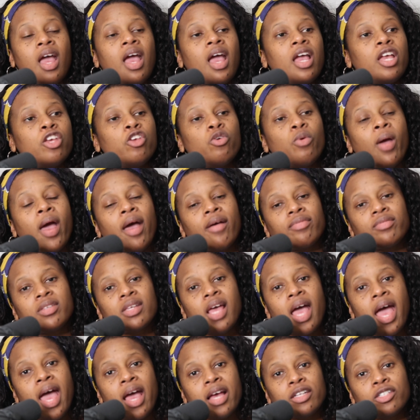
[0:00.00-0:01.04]
And you have
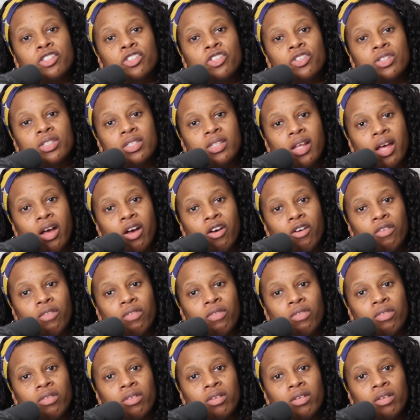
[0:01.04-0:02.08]
to ask yourself,
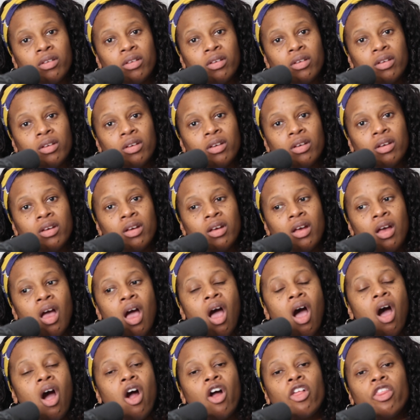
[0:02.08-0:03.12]

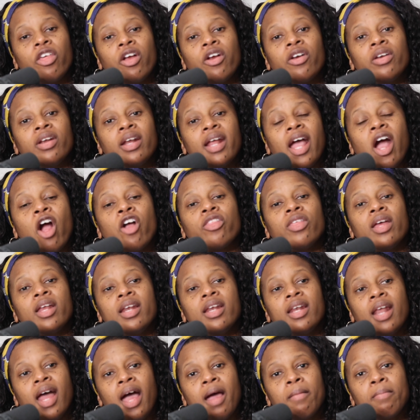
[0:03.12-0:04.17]
are they
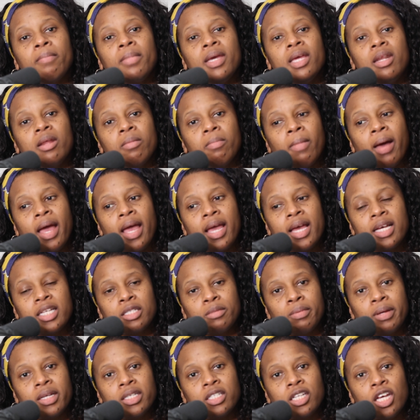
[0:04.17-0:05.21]
not meeting my
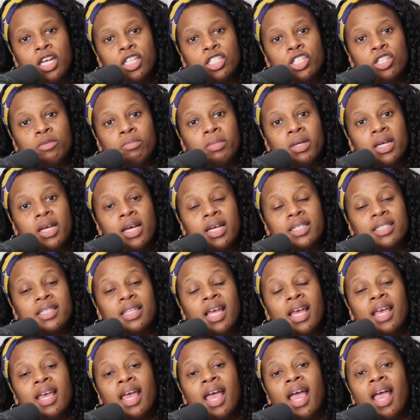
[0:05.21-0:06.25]
expectation because
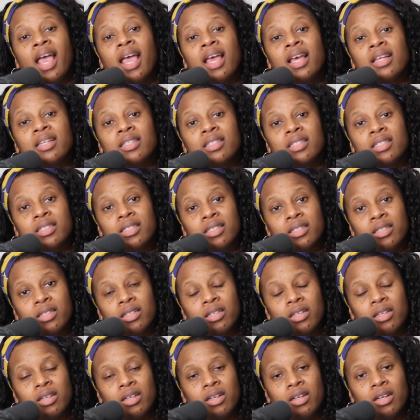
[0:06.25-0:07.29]
they can't
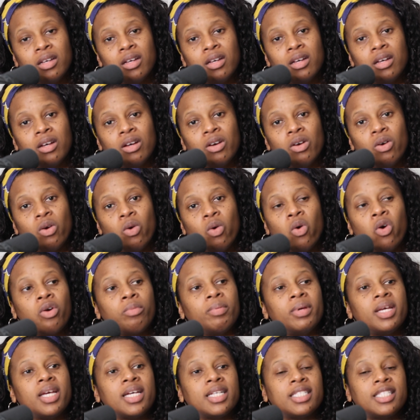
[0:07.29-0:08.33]
or
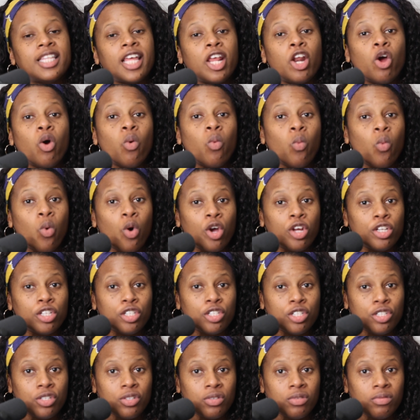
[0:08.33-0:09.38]
because they don't want
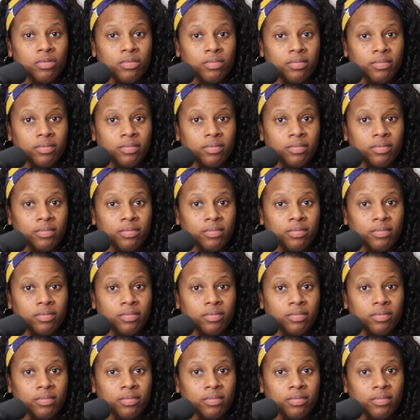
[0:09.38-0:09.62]
to?